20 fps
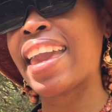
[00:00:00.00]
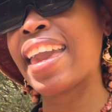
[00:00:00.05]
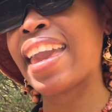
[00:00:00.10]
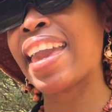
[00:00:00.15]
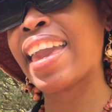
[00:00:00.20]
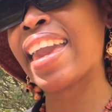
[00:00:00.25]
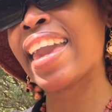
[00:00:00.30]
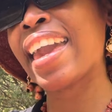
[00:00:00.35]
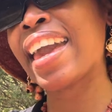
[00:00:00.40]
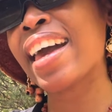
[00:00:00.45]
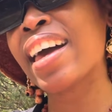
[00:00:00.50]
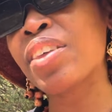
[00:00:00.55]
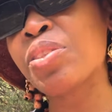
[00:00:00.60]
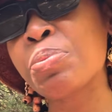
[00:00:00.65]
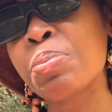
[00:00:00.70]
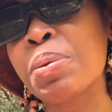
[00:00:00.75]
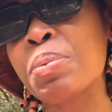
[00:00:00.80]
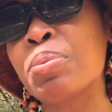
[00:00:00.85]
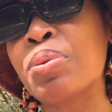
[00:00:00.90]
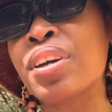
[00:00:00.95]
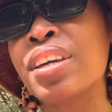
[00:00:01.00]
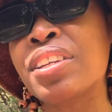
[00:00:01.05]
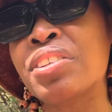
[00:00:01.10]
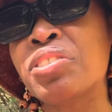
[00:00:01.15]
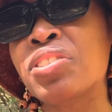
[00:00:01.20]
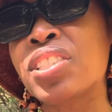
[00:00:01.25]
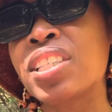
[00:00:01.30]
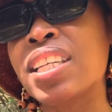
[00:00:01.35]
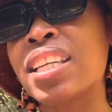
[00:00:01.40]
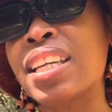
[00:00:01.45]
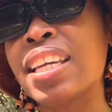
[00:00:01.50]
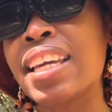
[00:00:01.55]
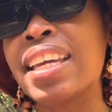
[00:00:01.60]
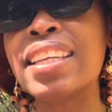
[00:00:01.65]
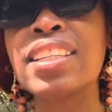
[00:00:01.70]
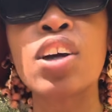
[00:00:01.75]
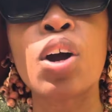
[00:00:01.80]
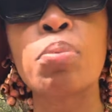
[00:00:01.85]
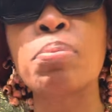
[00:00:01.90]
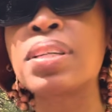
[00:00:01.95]
And other people's energy,
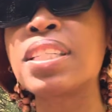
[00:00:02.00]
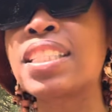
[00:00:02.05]
it don't be